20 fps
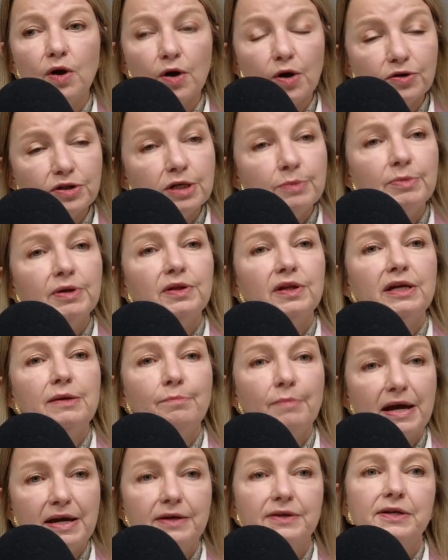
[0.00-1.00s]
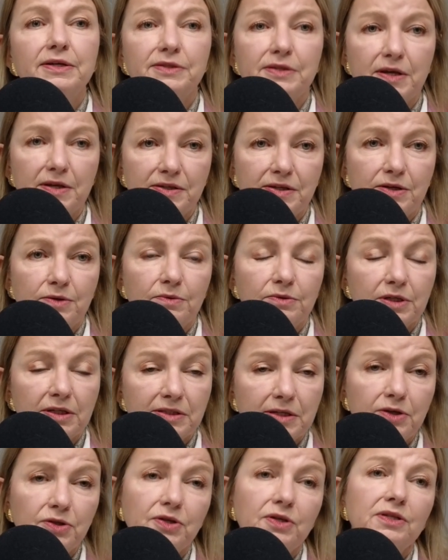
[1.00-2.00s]
ultimately make
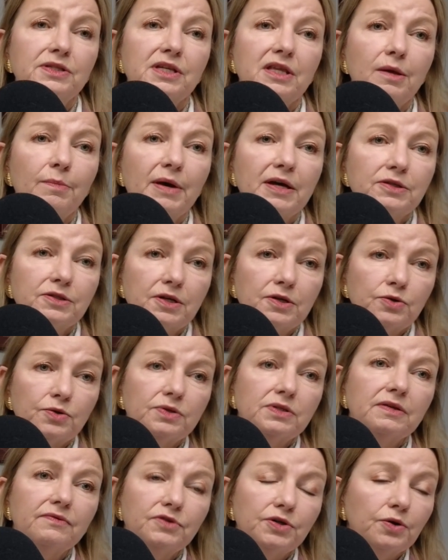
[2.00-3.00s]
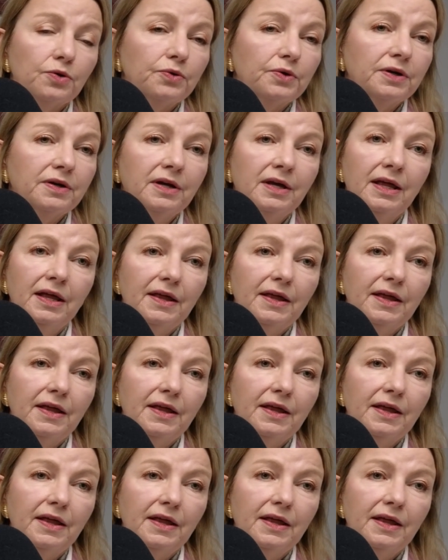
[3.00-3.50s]
decisions in the best interest of children.